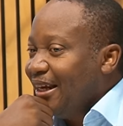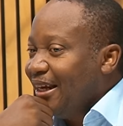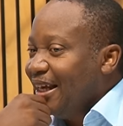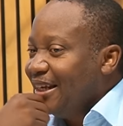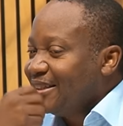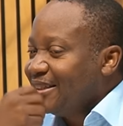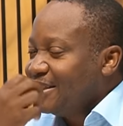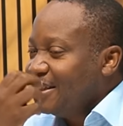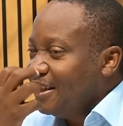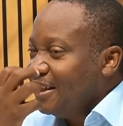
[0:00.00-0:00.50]

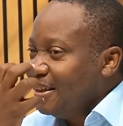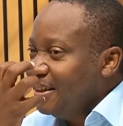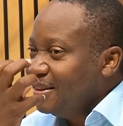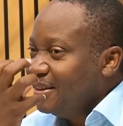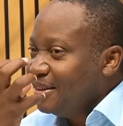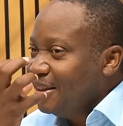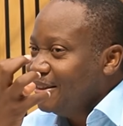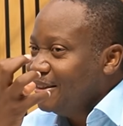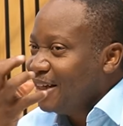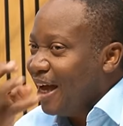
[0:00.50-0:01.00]
has,
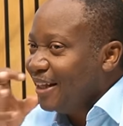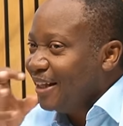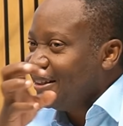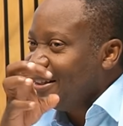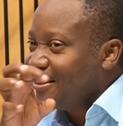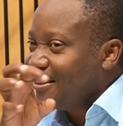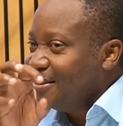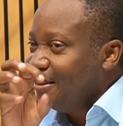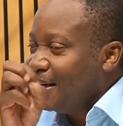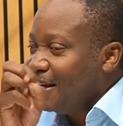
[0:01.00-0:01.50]
his heart
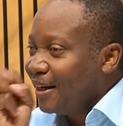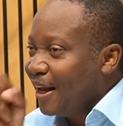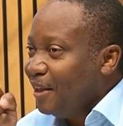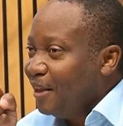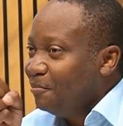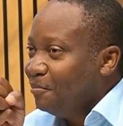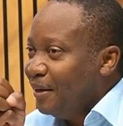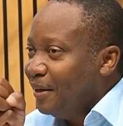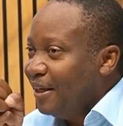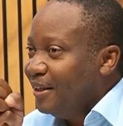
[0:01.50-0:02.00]
is in the
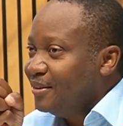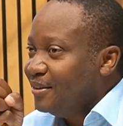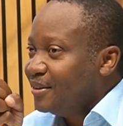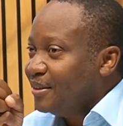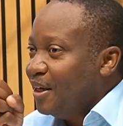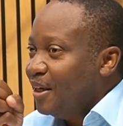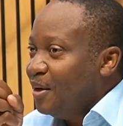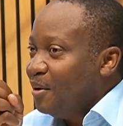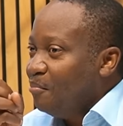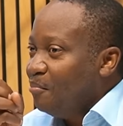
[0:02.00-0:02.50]
right place,
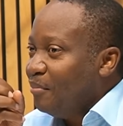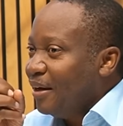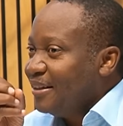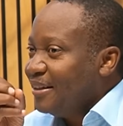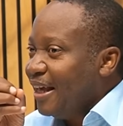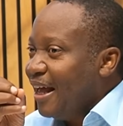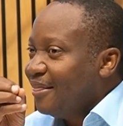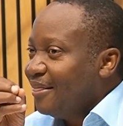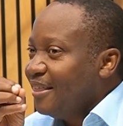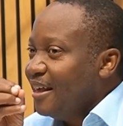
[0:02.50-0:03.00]
but
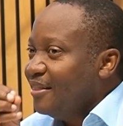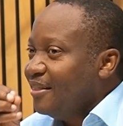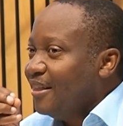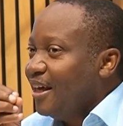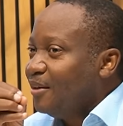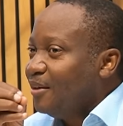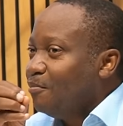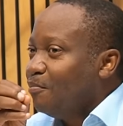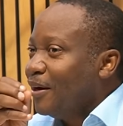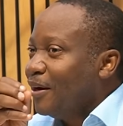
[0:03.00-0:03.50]
I think
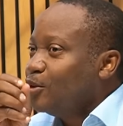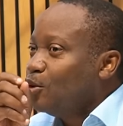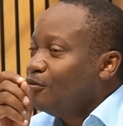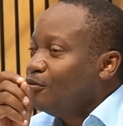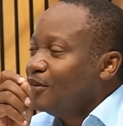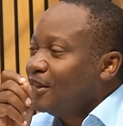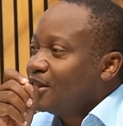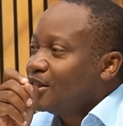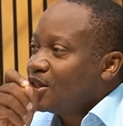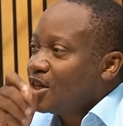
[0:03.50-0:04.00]
that part of
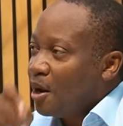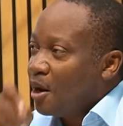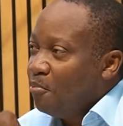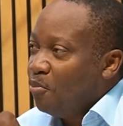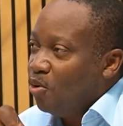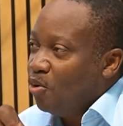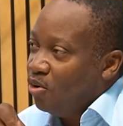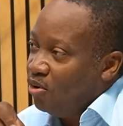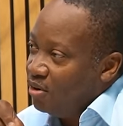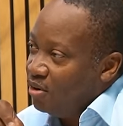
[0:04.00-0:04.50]
the
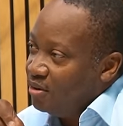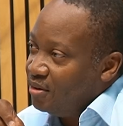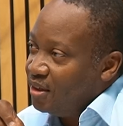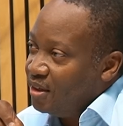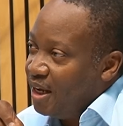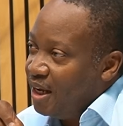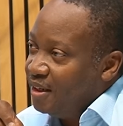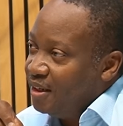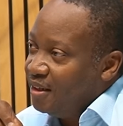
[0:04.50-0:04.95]
trouble, right?